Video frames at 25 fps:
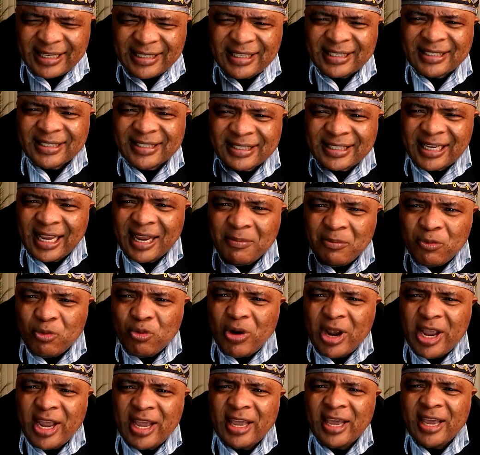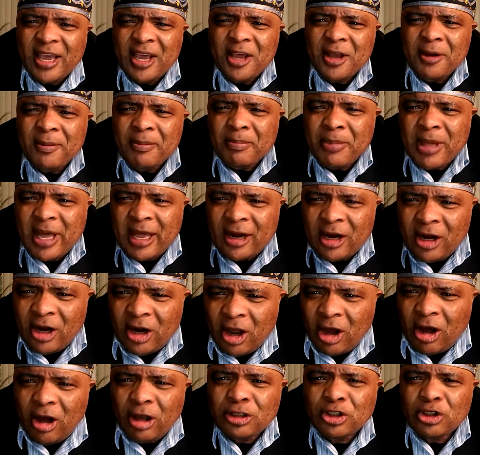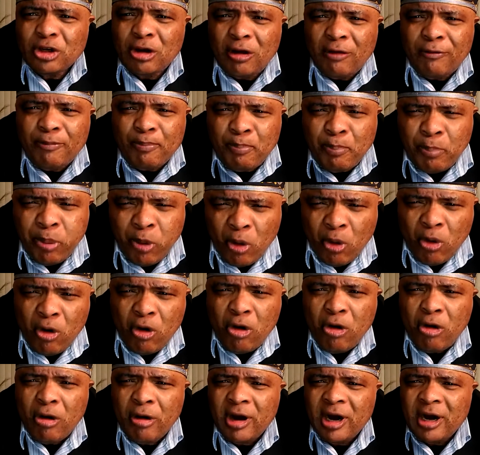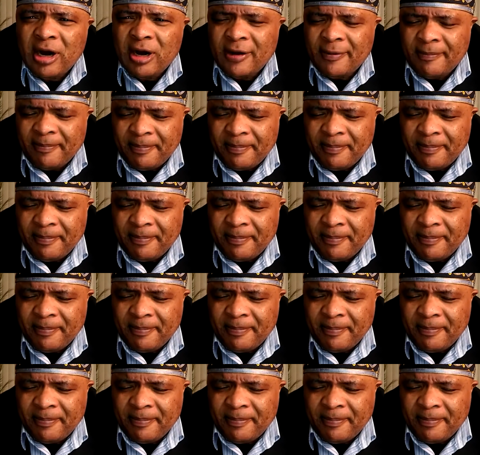same way, a lot of poor